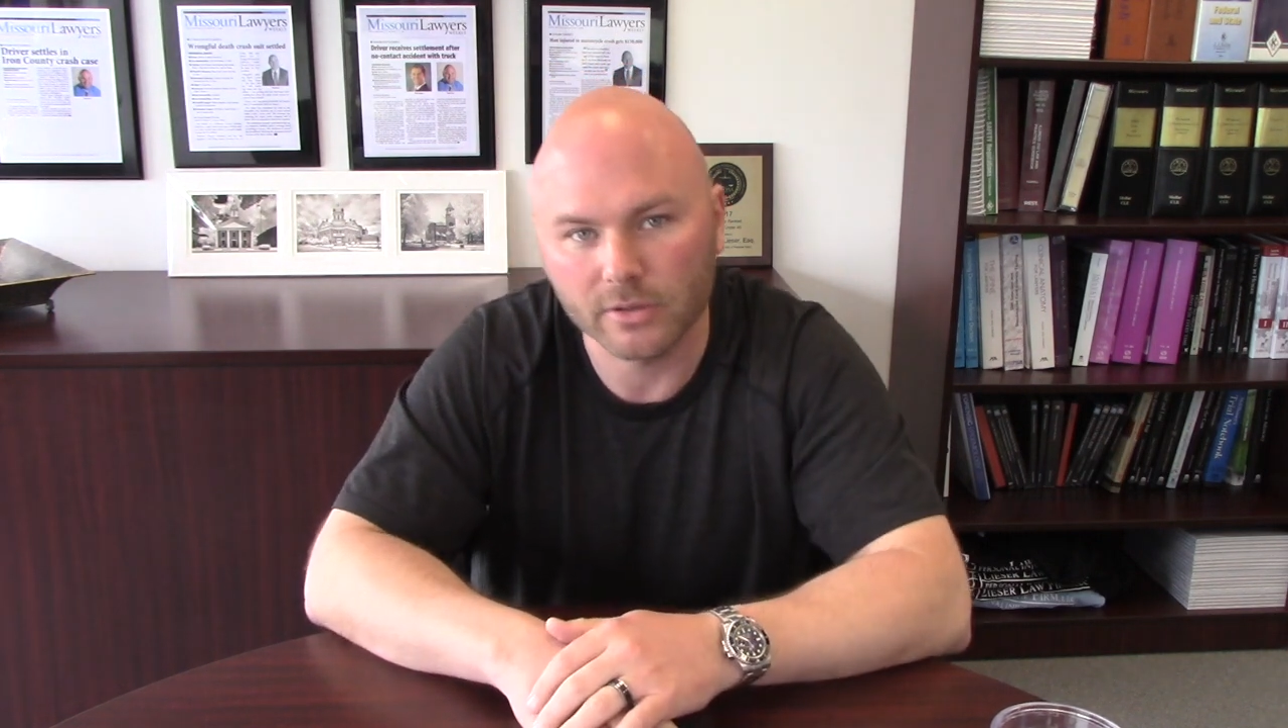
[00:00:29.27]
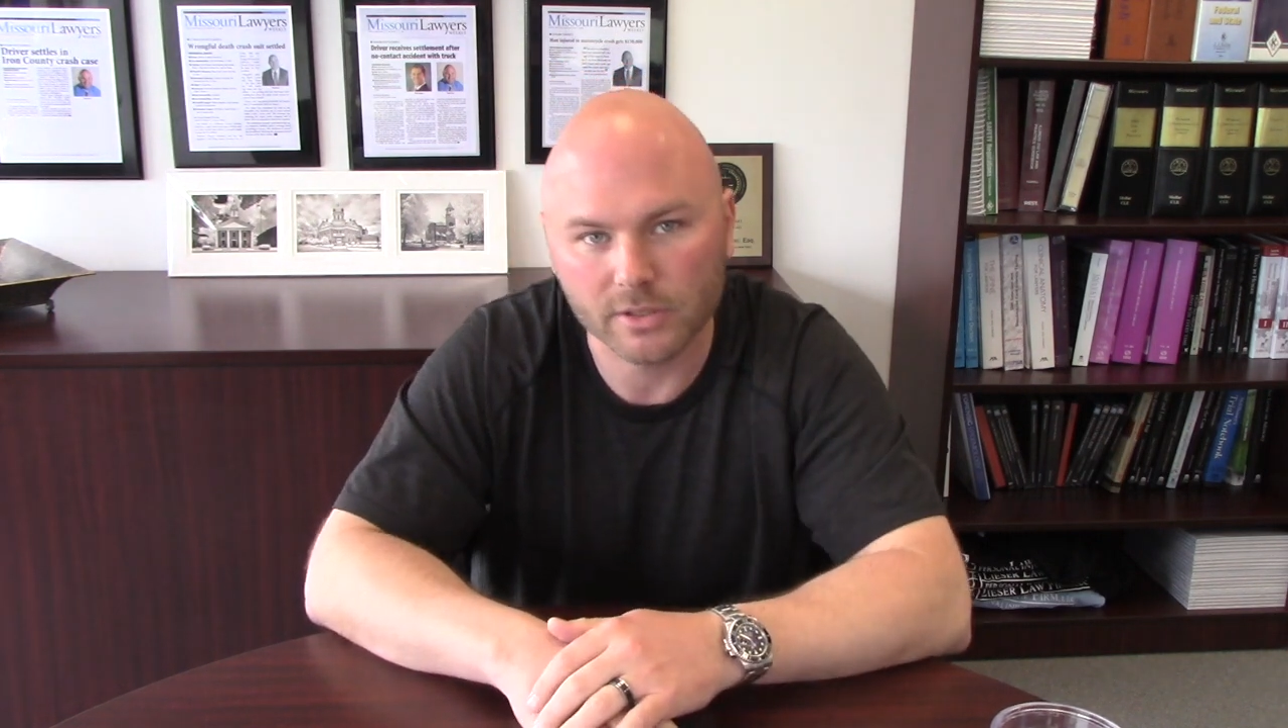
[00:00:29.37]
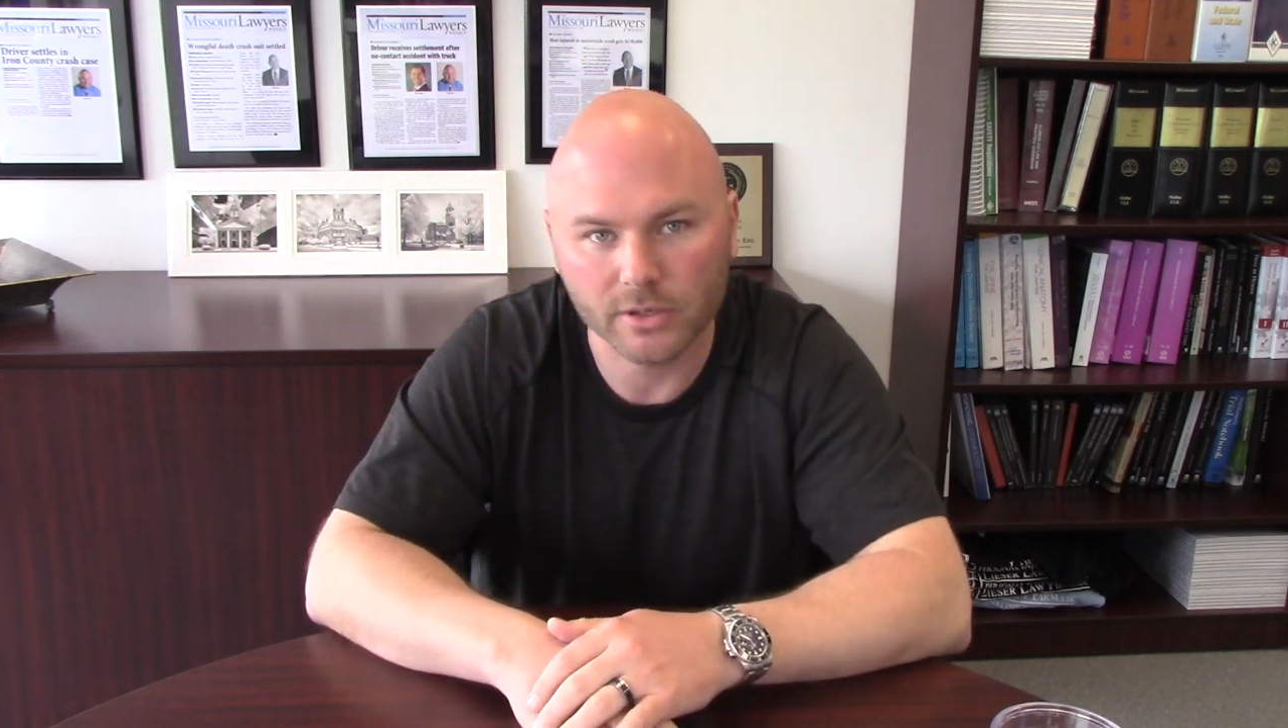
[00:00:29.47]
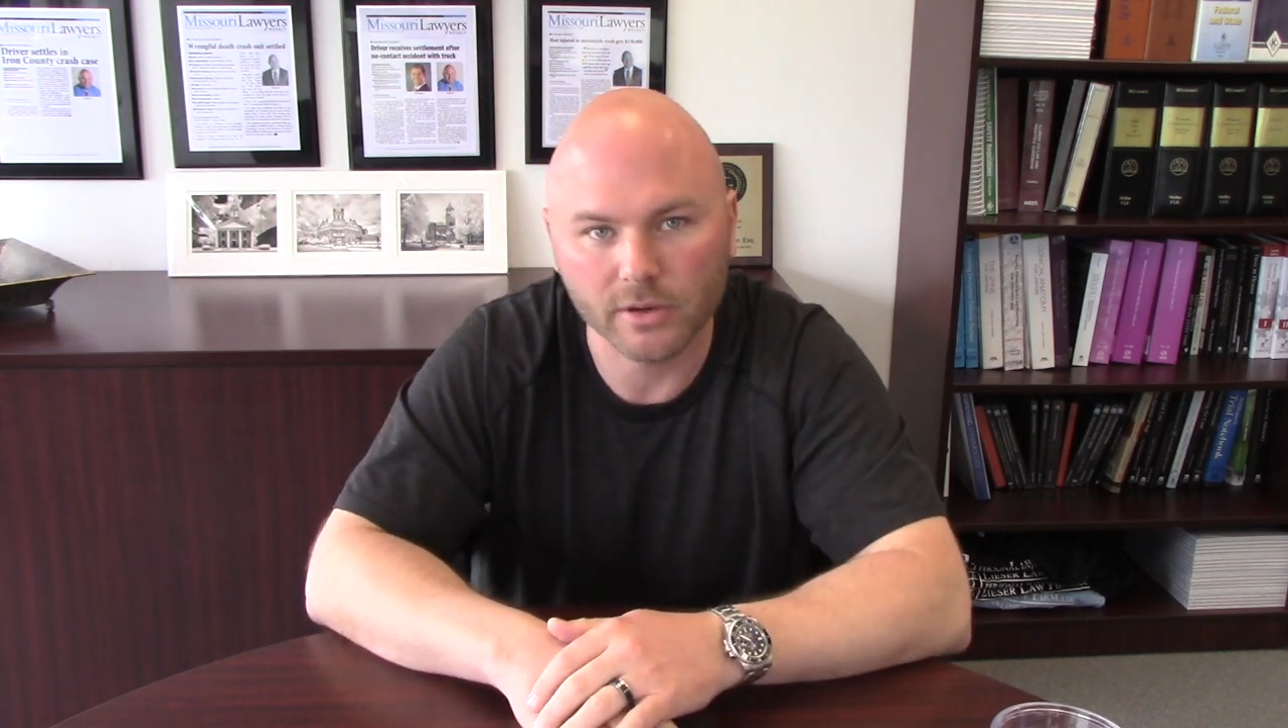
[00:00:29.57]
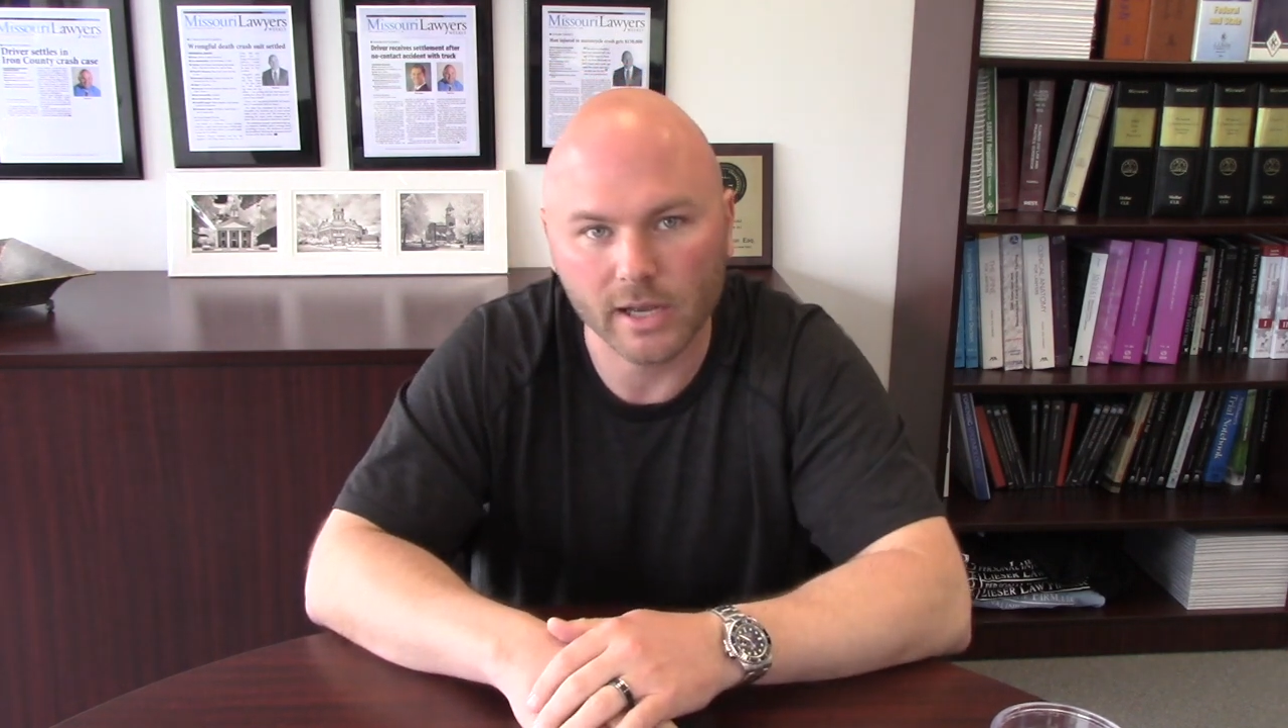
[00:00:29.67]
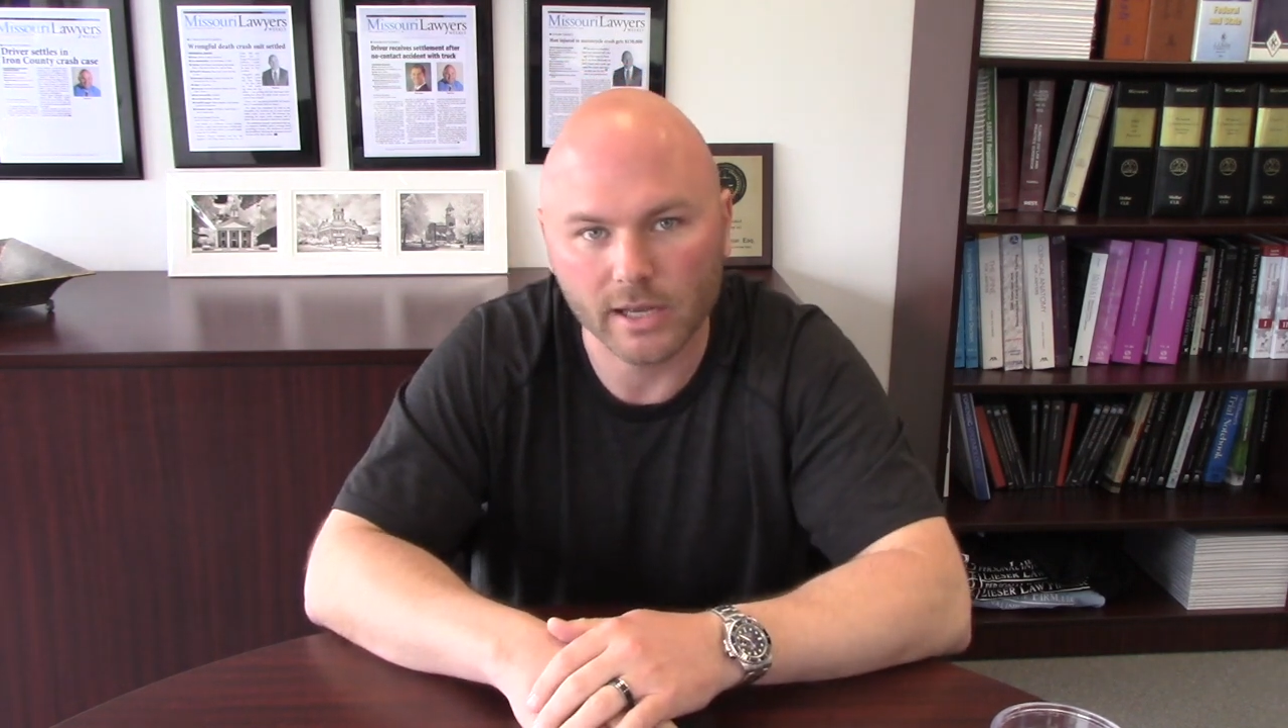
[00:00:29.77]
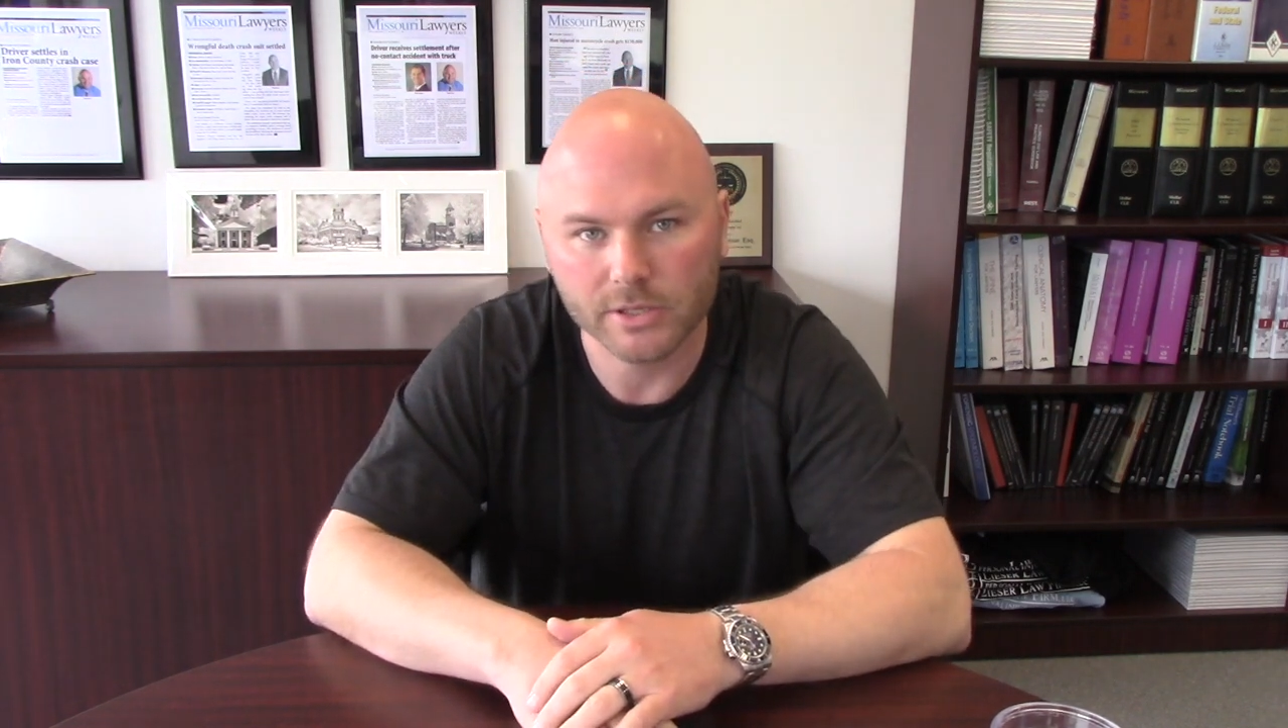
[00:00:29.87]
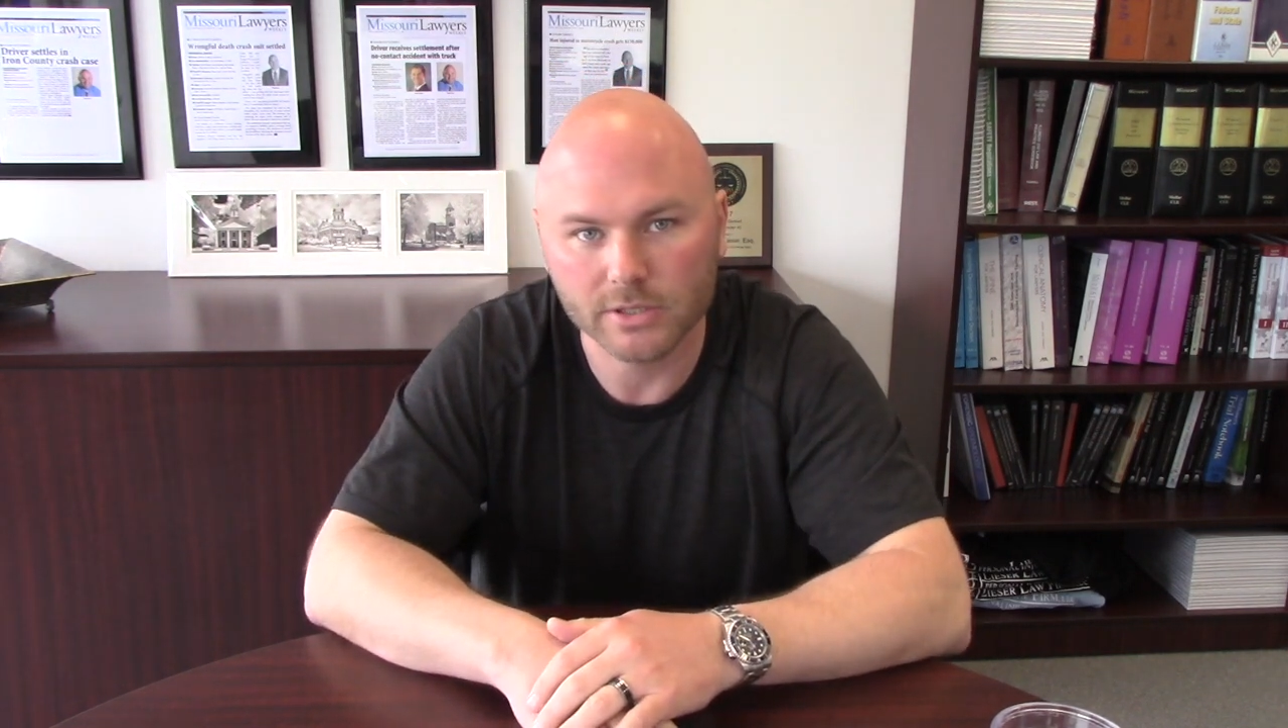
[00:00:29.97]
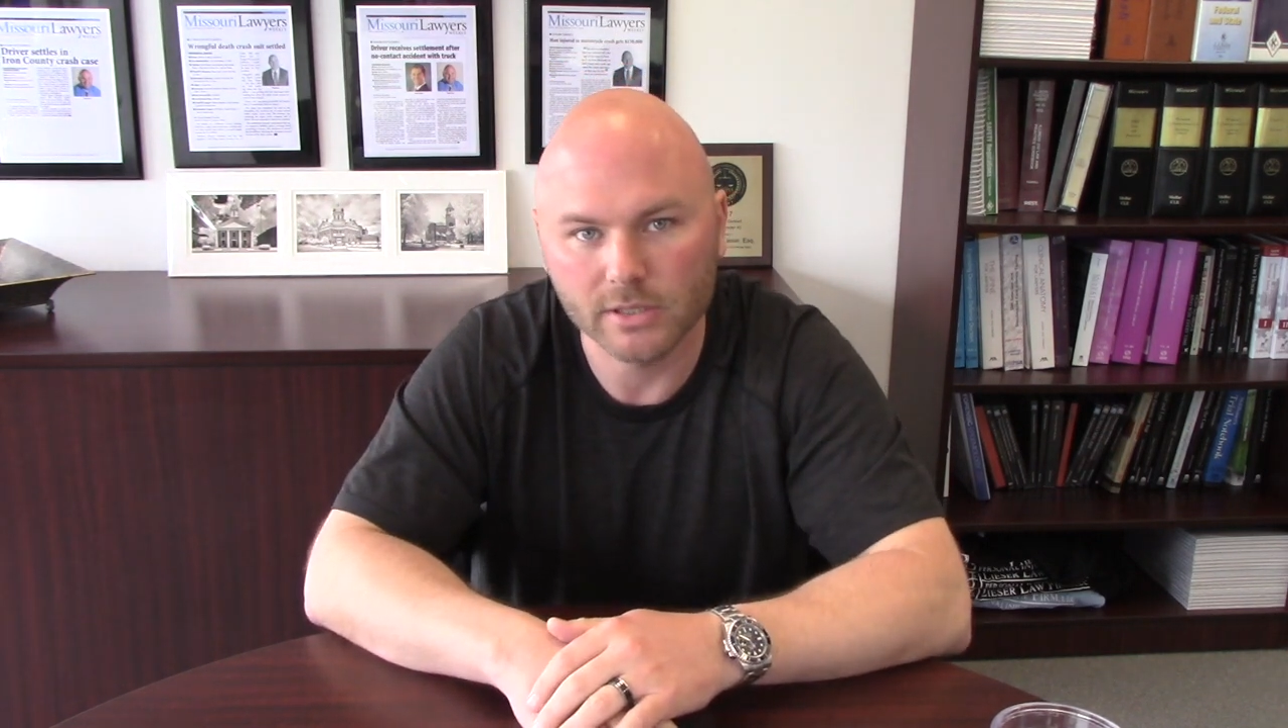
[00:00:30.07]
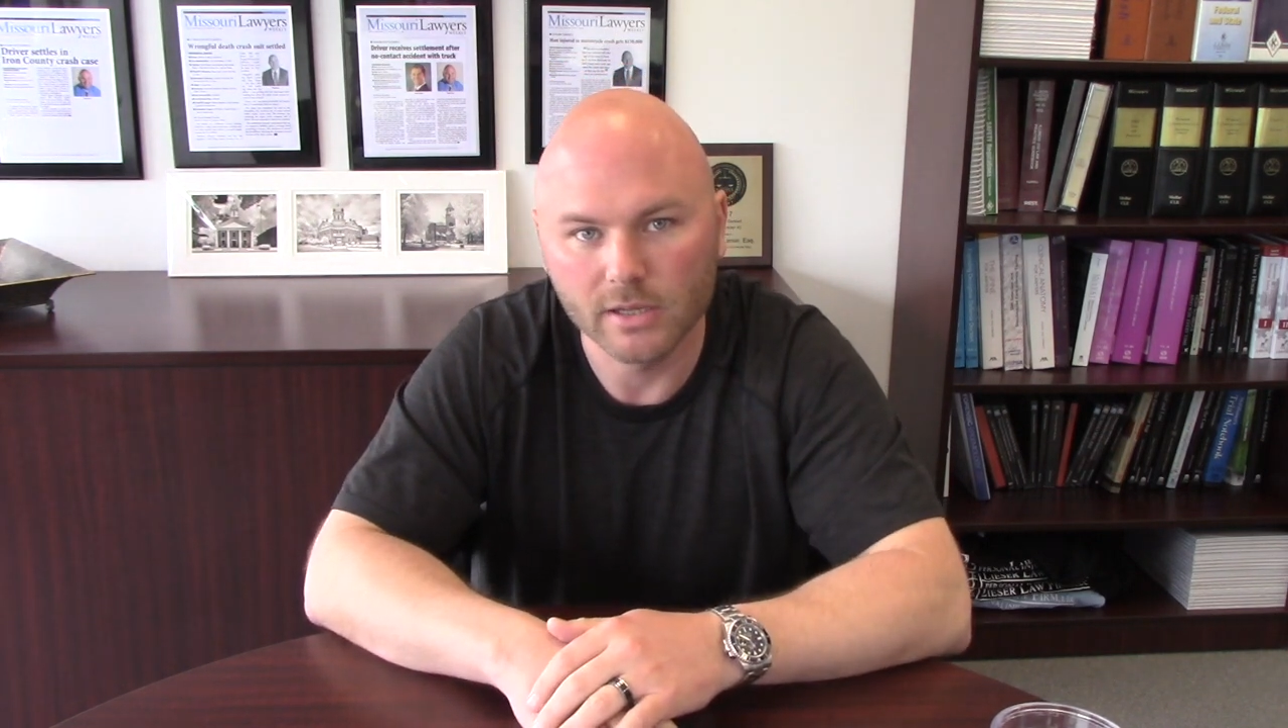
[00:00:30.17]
in the crash.